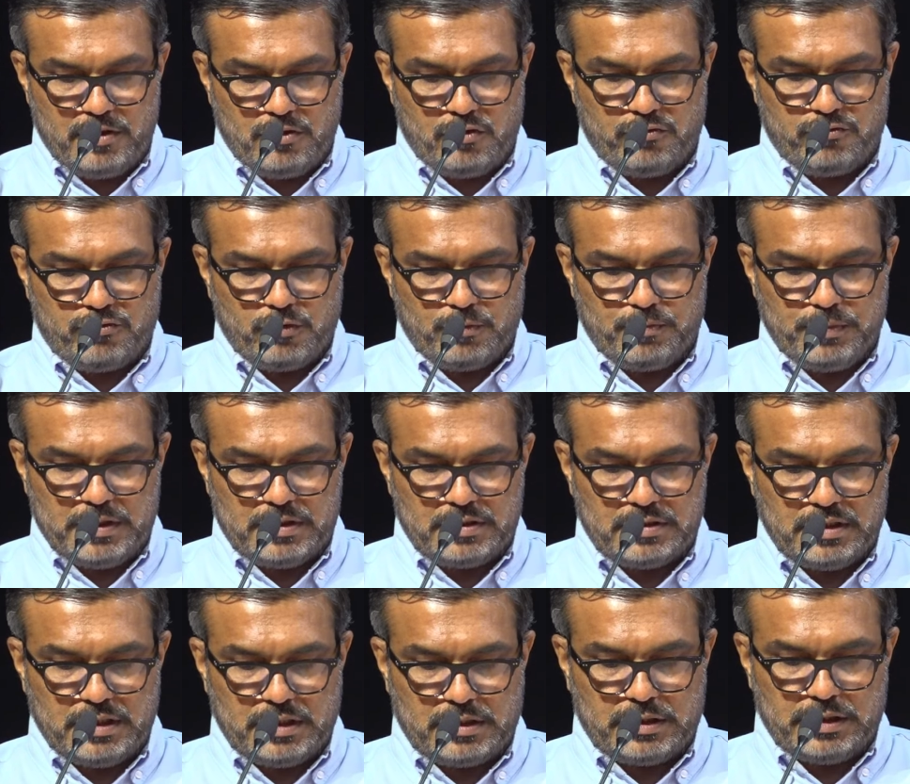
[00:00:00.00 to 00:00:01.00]
of rupees
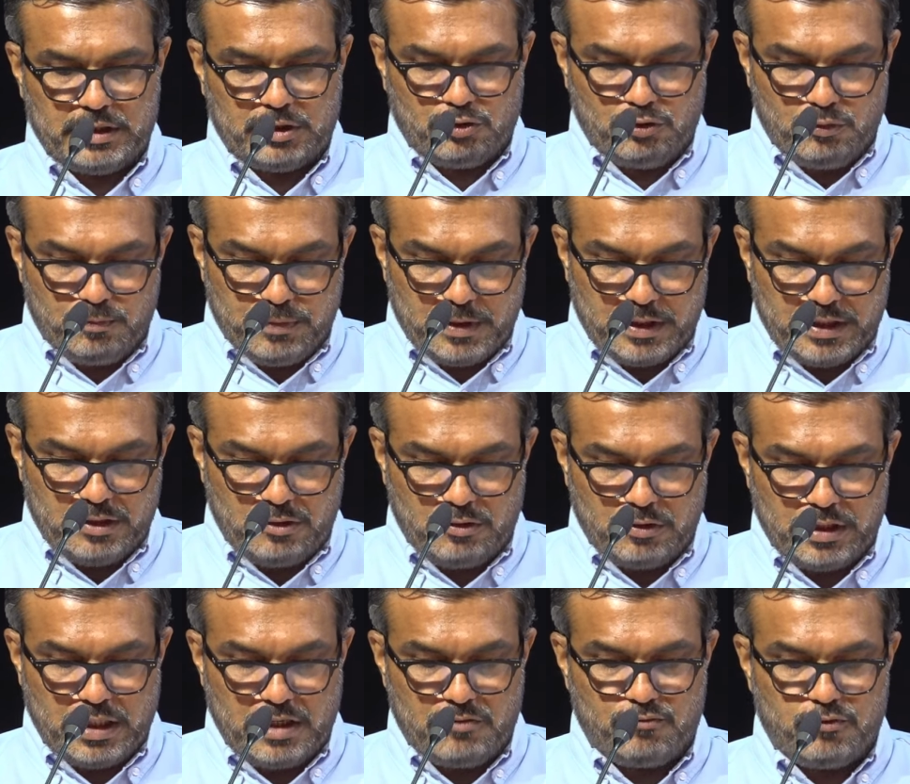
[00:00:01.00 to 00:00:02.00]
32 per
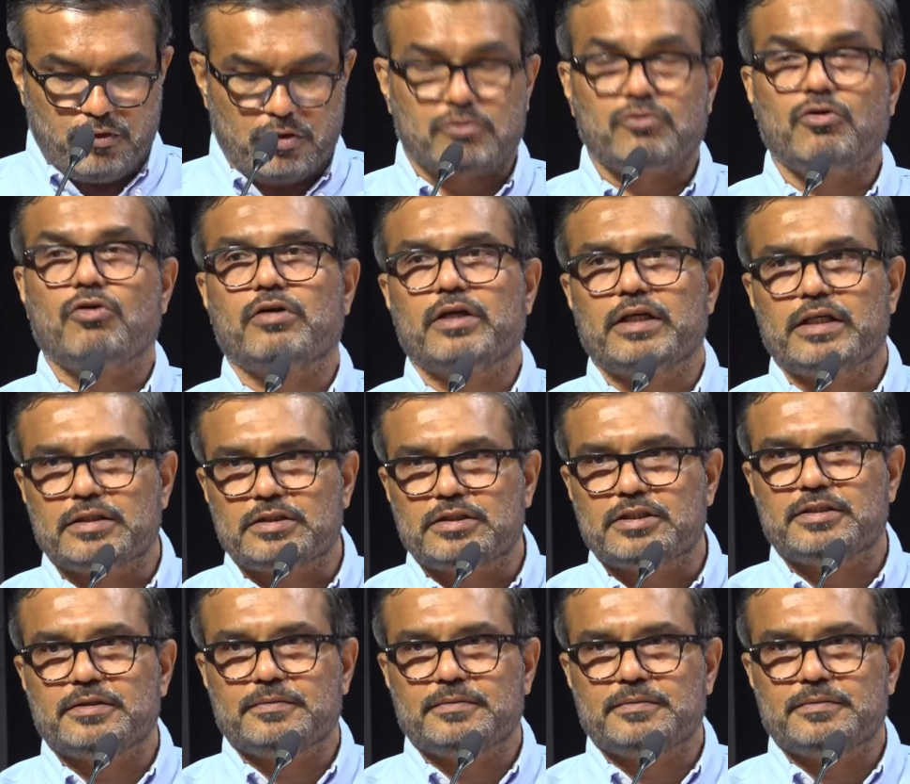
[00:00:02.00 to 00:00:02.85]
kilogram for coconut.